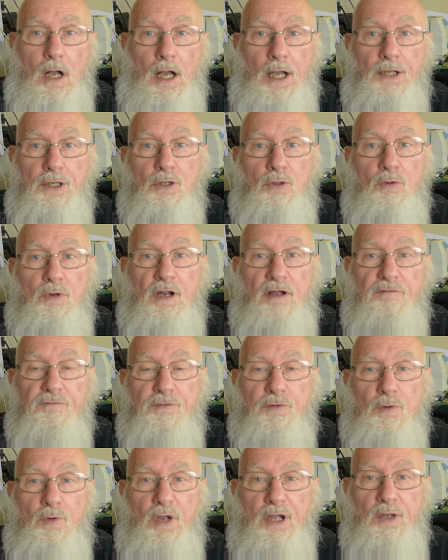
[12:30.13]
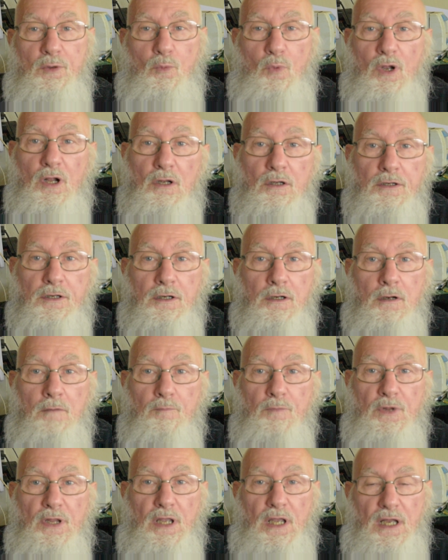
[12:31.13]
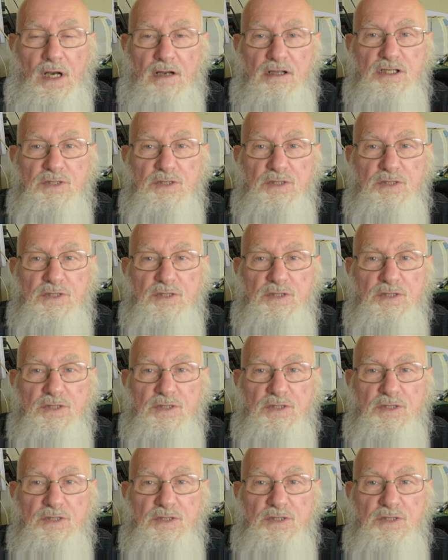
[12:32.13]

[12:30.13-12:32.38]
I don't have the right welder, and